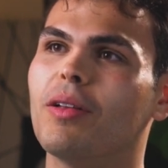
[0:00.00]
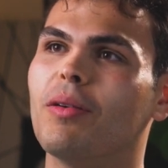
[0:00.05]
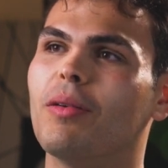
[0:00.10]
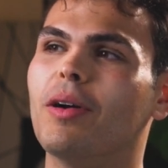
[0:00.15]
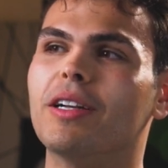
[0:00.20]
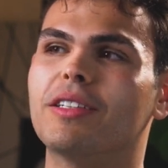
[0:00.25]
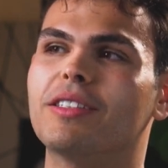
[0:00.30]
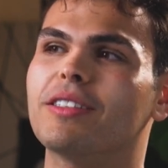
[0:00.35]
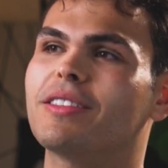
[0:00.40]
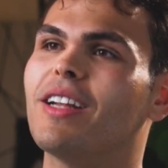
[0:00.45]

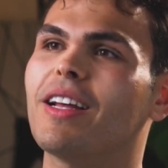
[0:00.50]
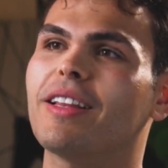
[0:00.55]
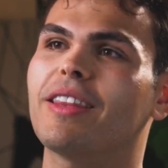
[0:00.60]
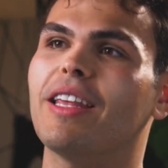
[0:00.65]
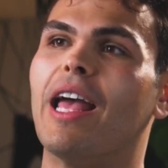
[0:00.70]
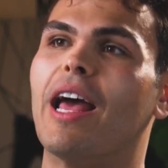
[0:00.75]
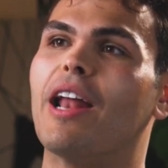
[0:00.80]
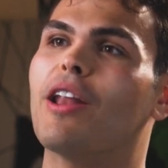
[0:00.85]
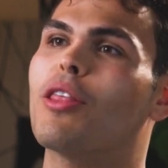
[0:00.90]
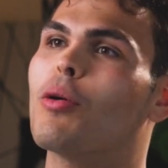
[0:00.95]
which is not
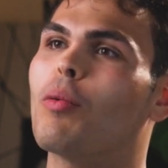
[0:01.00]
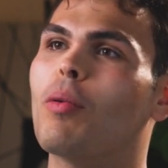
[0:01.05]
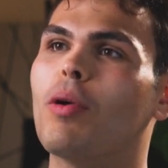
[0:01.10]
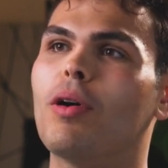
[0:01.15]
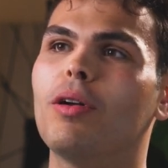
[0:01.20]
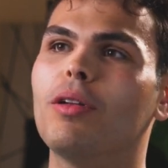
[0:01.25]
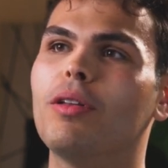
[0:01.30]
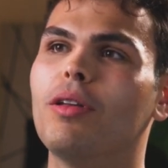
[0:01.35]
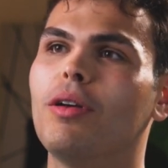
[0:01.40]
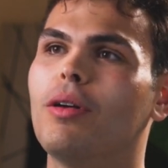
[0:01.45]
the end of the
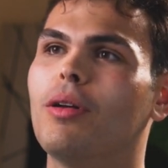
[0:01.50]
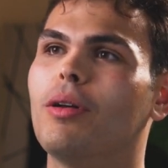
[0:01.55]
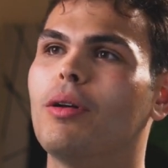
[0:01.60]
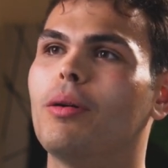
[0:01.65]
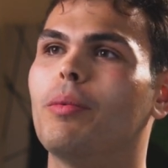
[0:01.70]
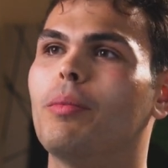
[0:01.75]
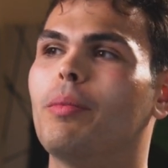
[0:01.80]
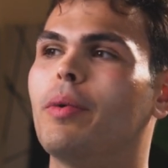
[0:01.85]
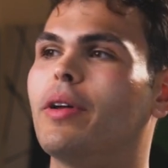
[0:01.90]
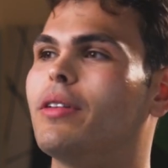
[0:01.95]
world,
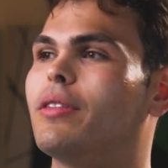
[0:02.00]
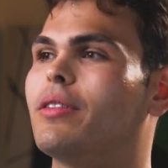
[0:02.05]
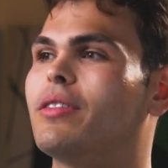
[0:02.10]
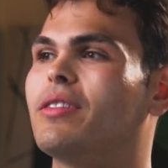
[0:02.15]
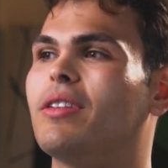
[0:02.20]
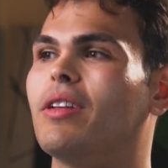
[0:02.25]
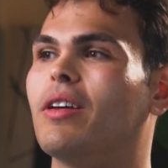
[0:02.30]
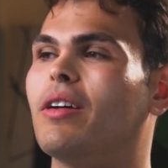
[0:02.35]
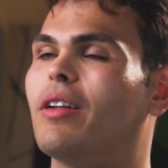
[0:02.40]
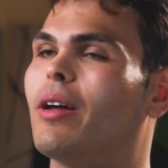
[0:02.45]
but
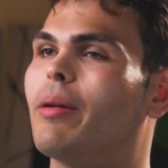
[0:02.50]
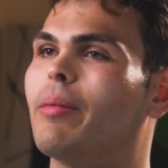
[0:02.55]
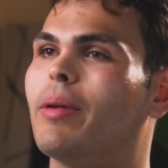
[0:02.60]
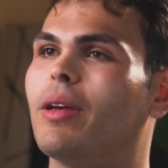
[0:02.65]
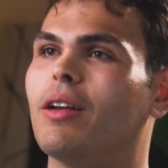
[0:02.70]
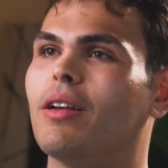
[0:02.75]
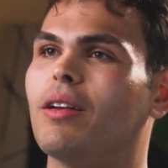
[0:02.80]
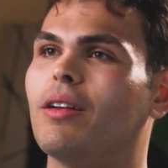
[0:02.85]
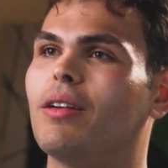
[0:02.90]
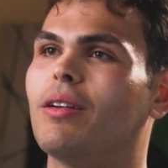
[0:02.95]
still, I
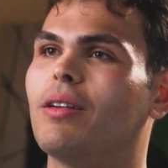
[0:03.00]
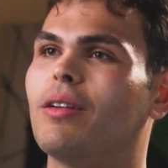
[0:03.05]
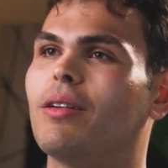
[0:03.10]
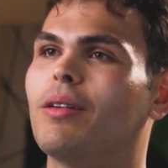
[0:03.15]
mean,